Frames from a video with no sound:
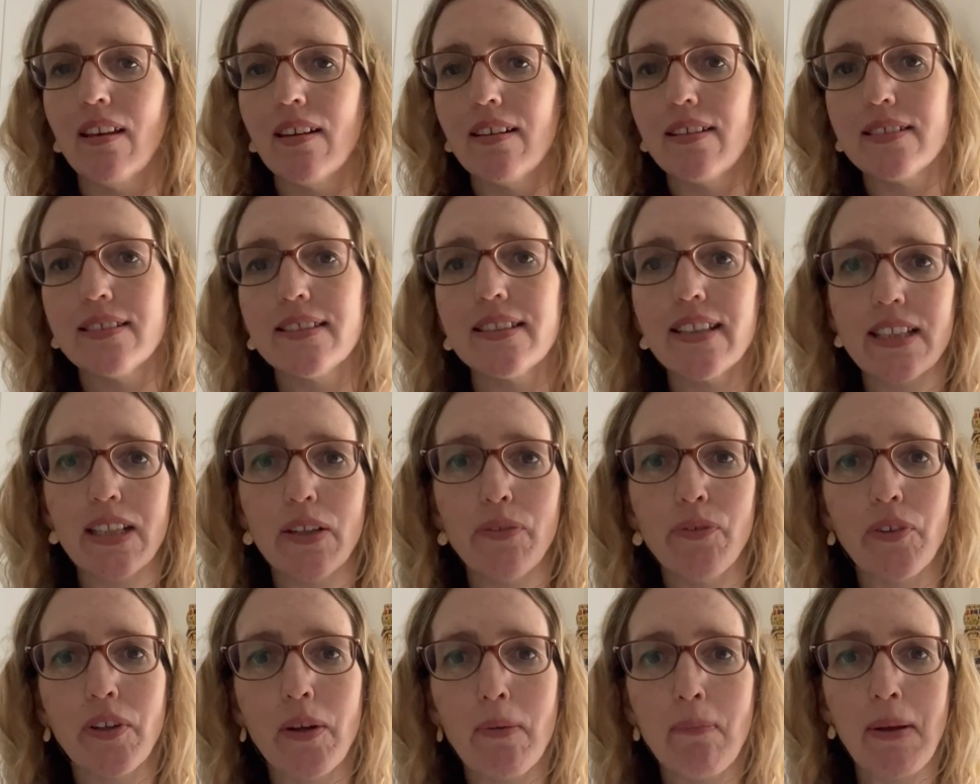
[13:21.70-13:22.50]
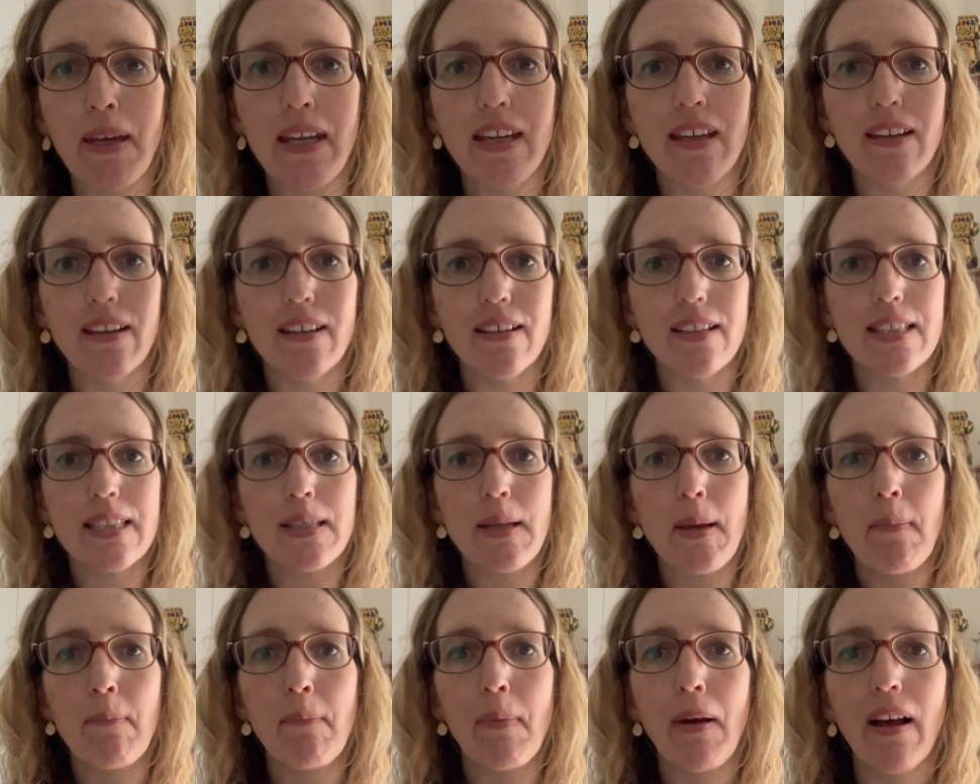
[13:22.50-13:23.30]
Study for Obedience
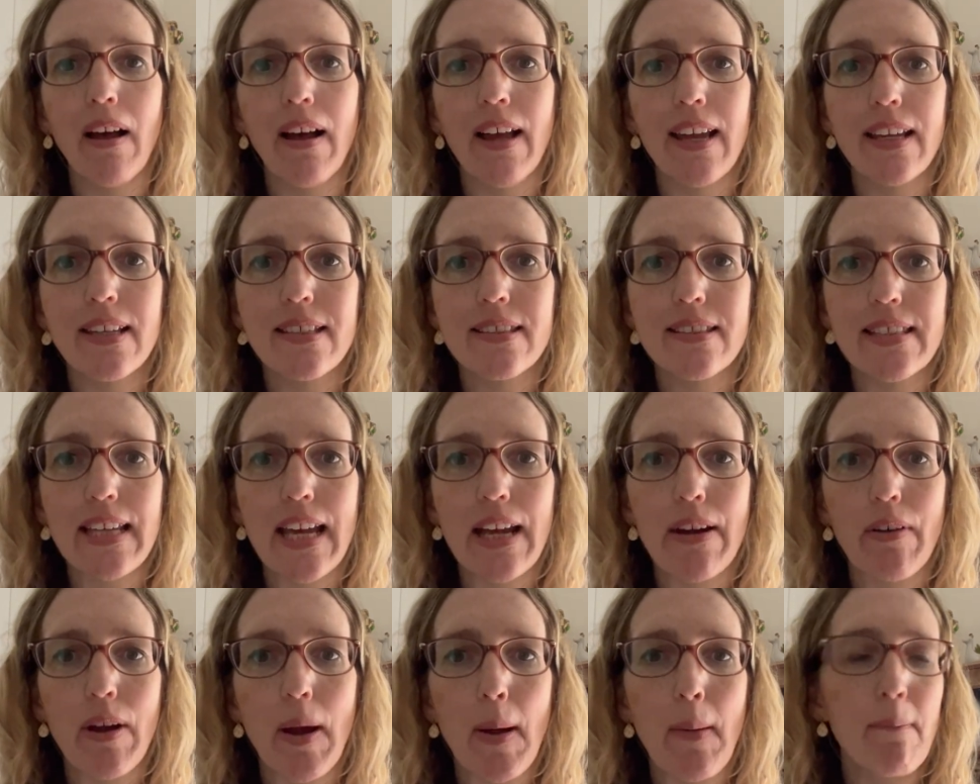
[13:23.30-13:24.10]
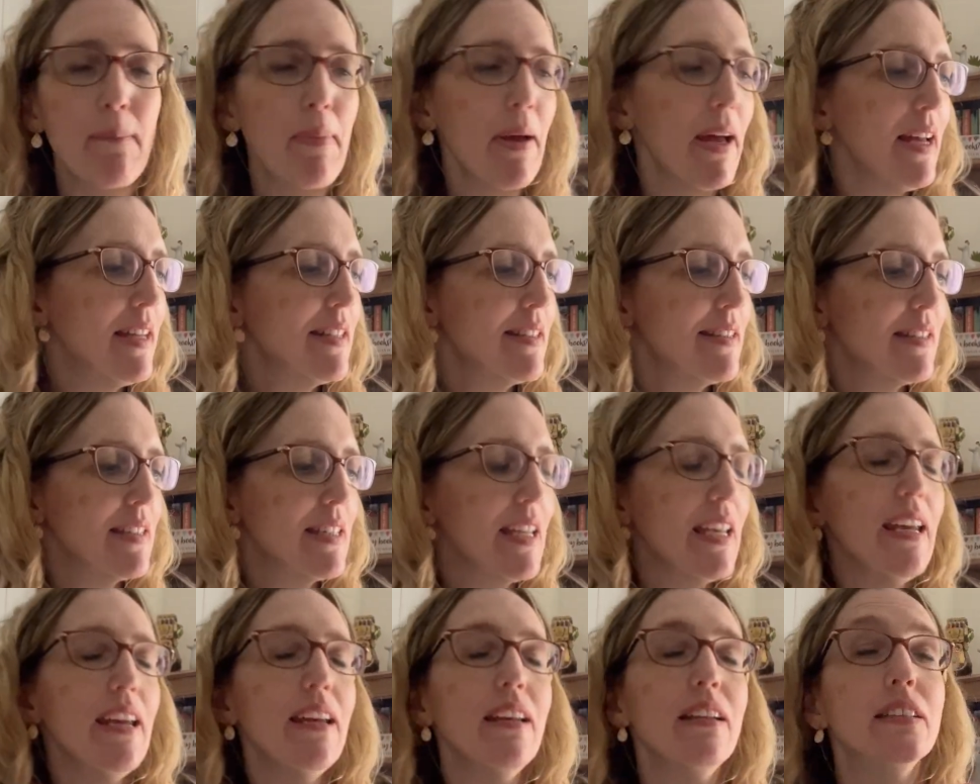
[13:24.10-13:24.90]
by Sarah
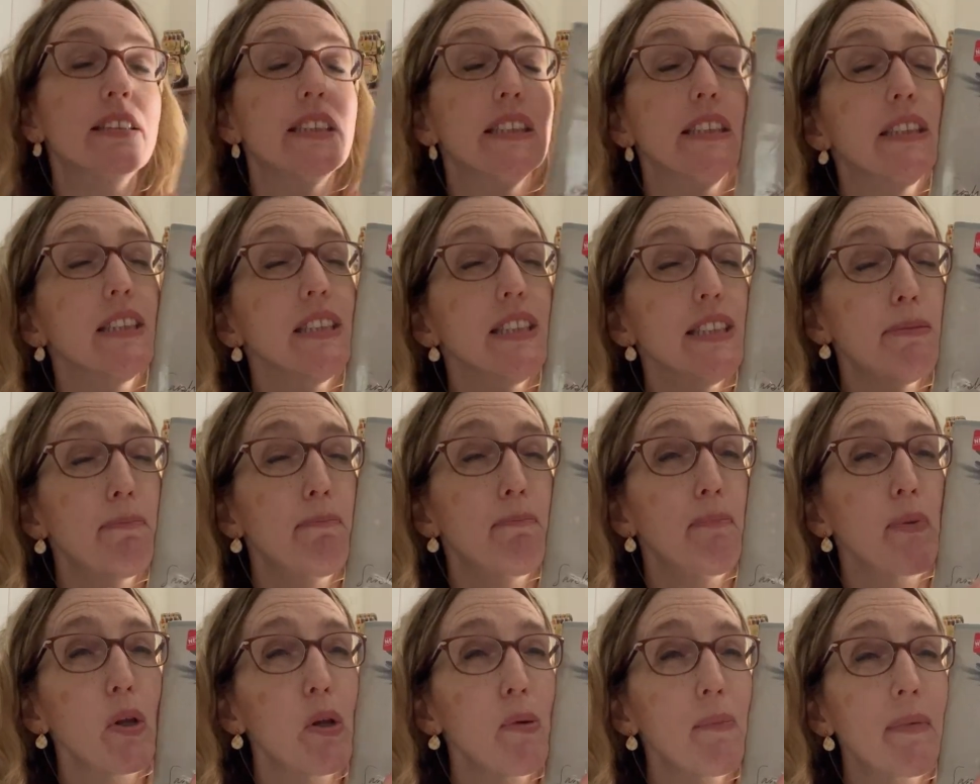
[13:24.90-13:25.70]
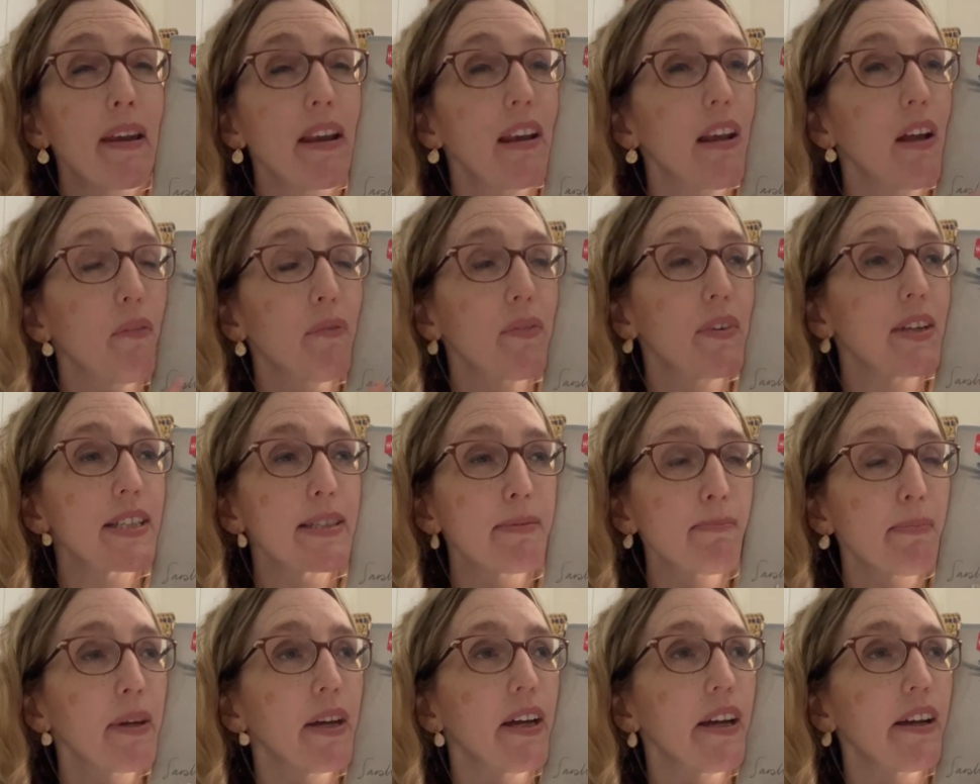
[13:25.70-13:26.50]
Bernstein. I just bloomin' love this
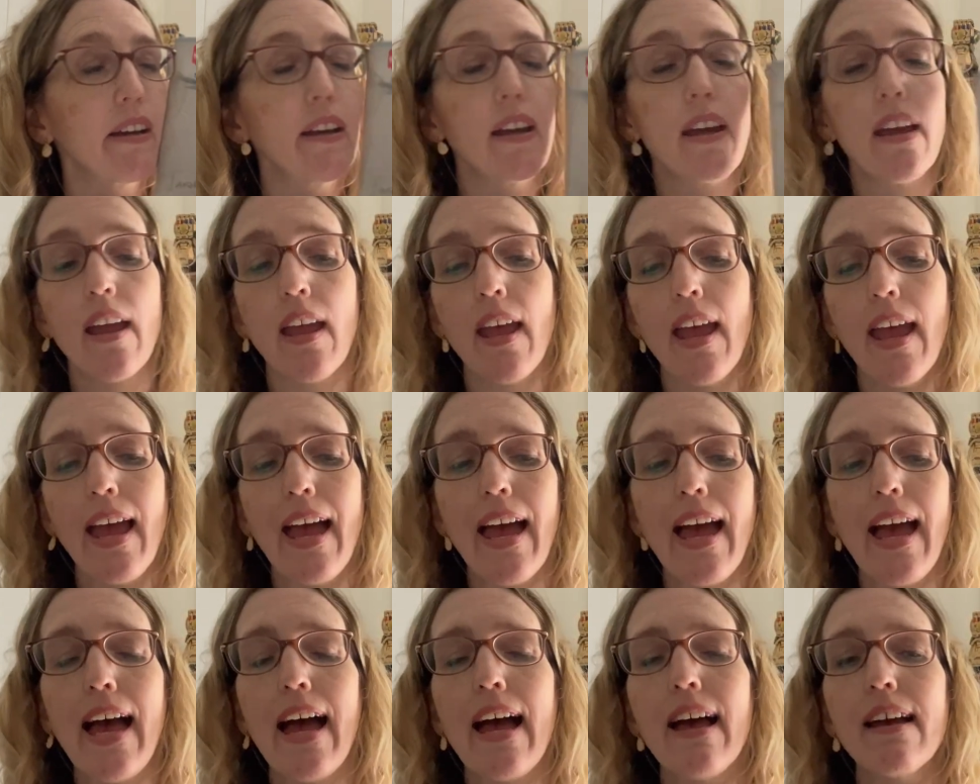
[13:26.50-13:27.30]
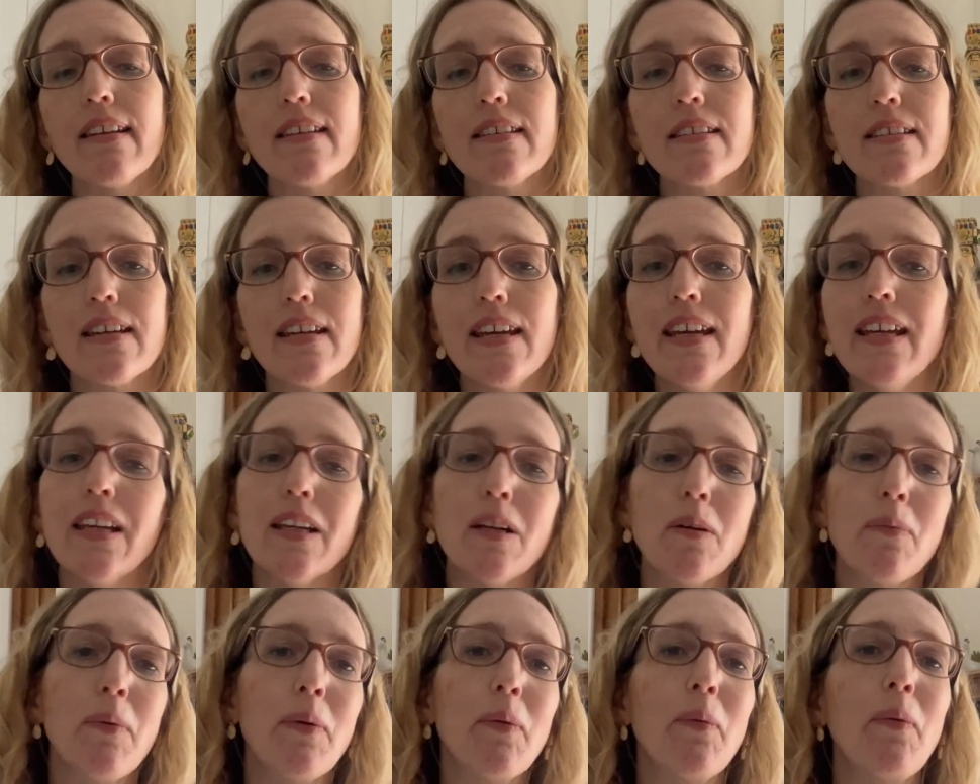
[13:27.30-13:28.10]
book. And in at
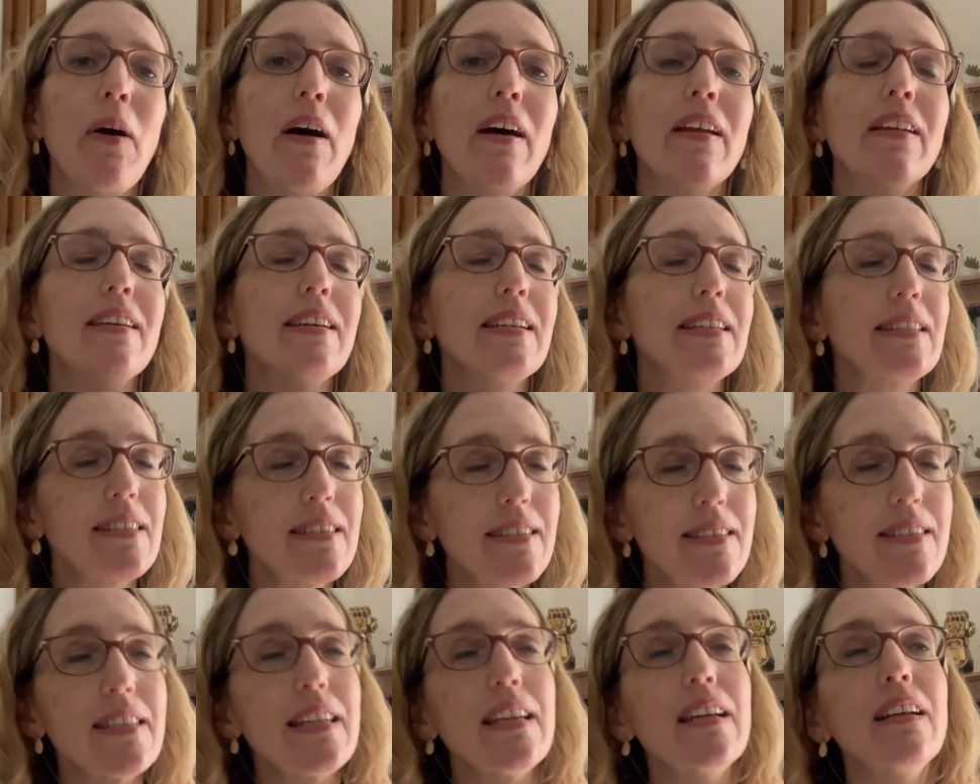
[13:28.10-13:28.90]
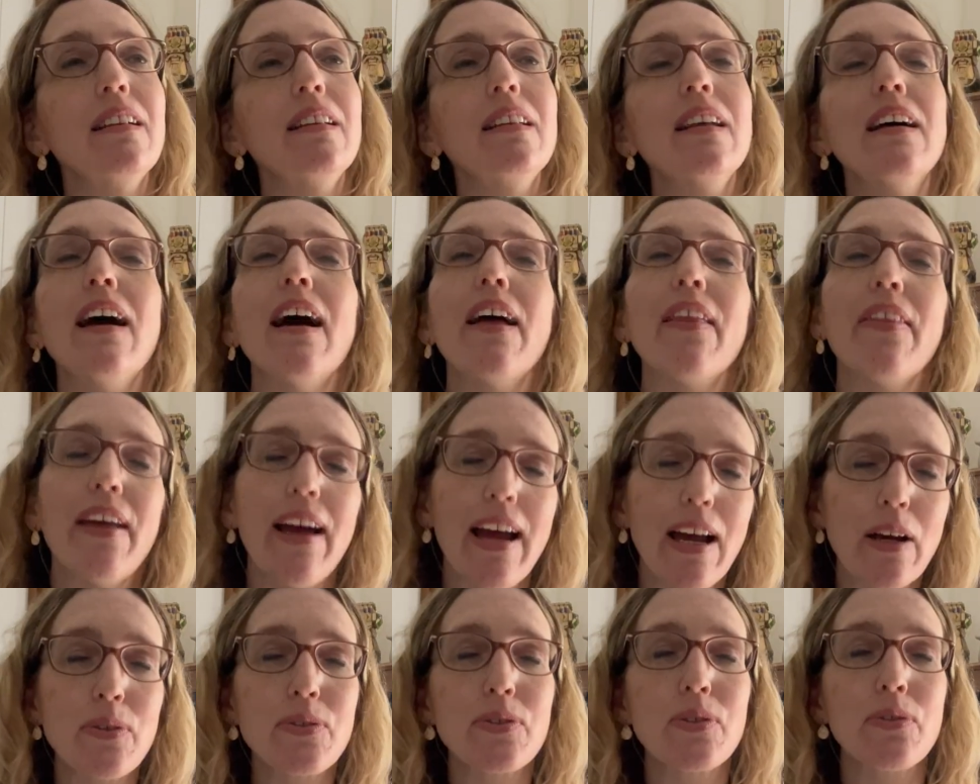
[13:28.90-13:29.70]
number 1 is Still the
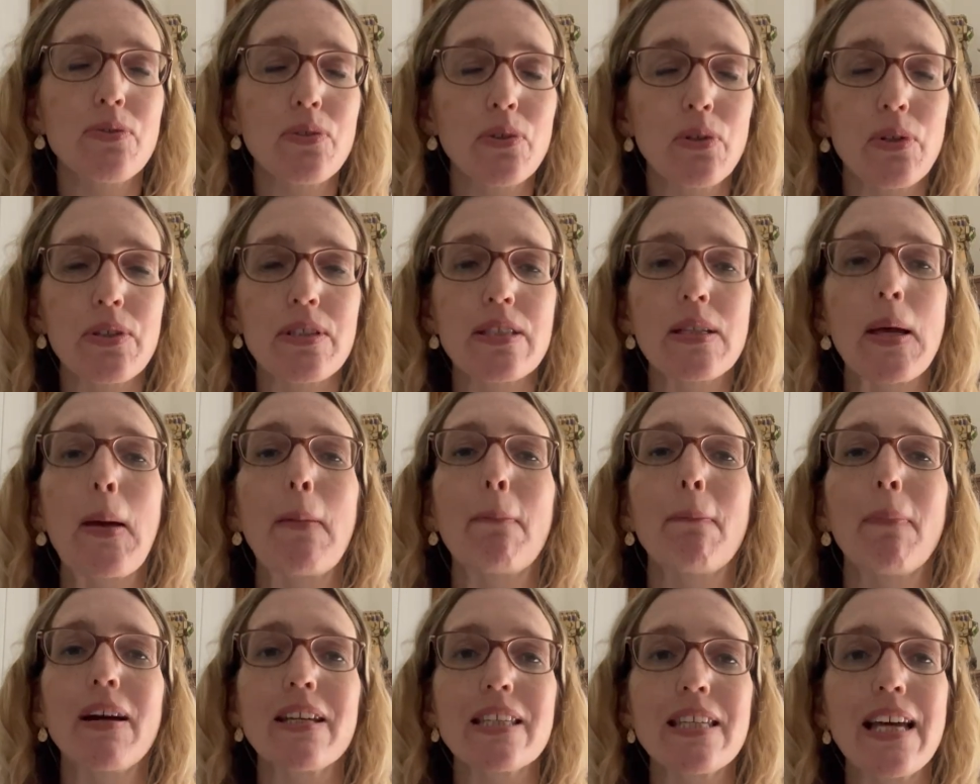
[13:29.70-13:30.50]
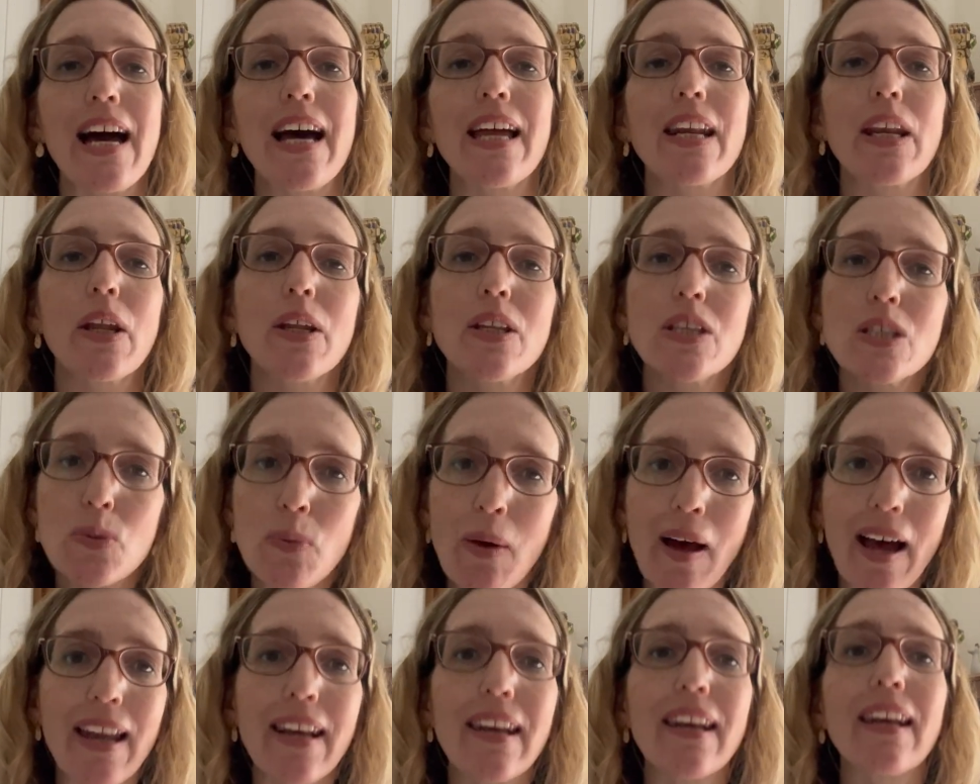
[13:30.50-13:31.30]
House of Doors by Tan
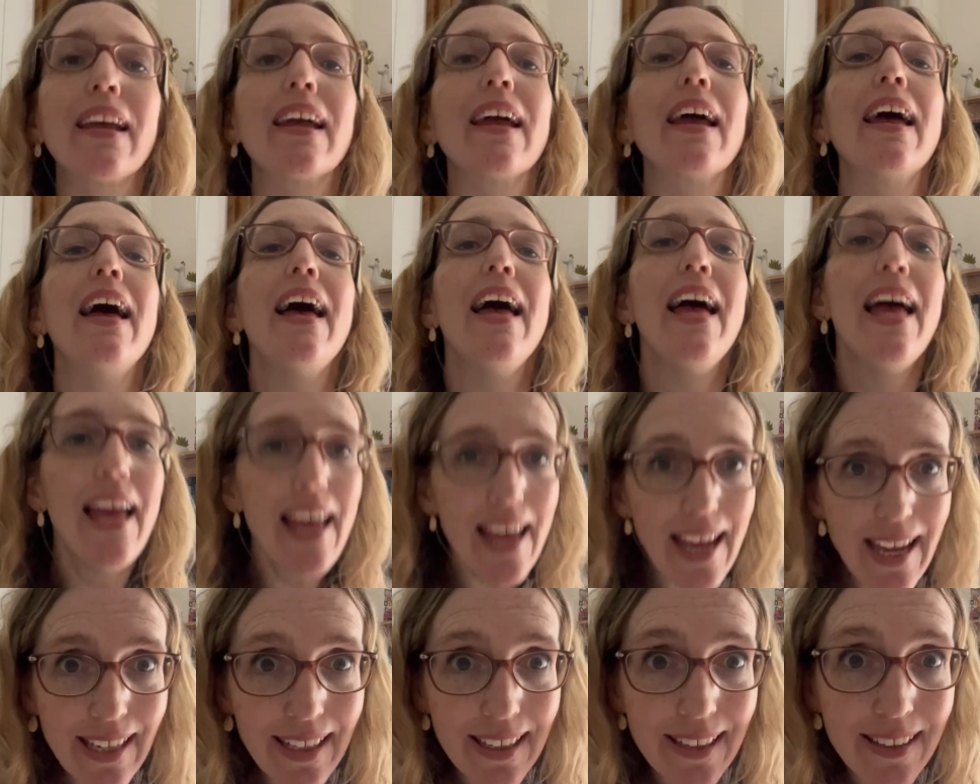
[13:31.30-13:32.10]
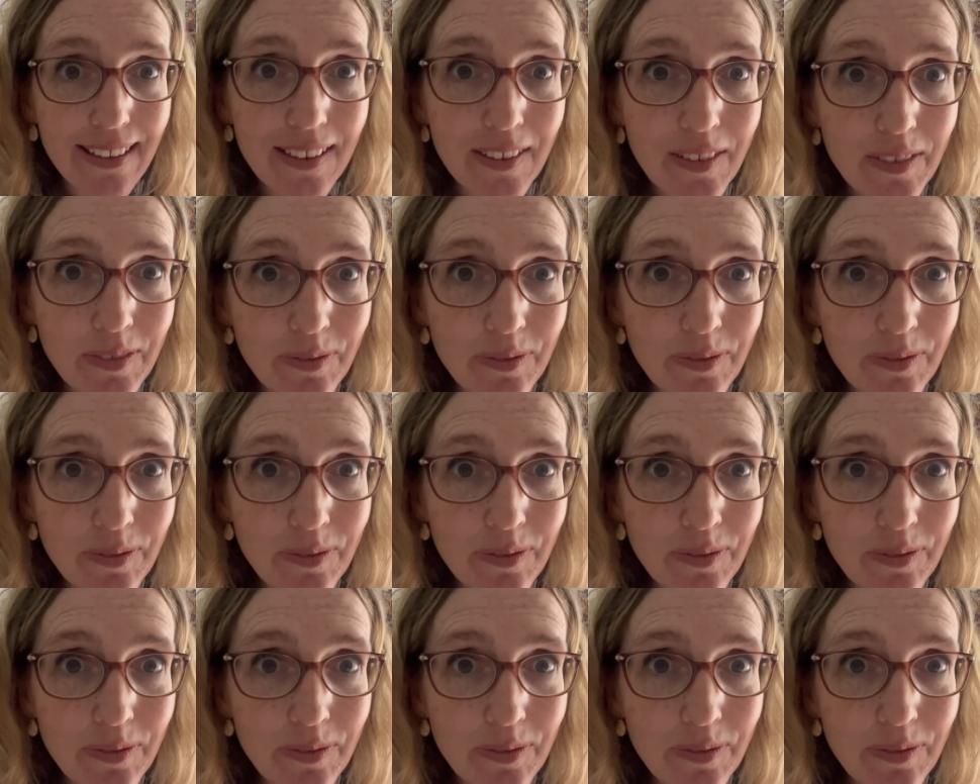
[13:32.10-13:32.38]
Tuan Eng.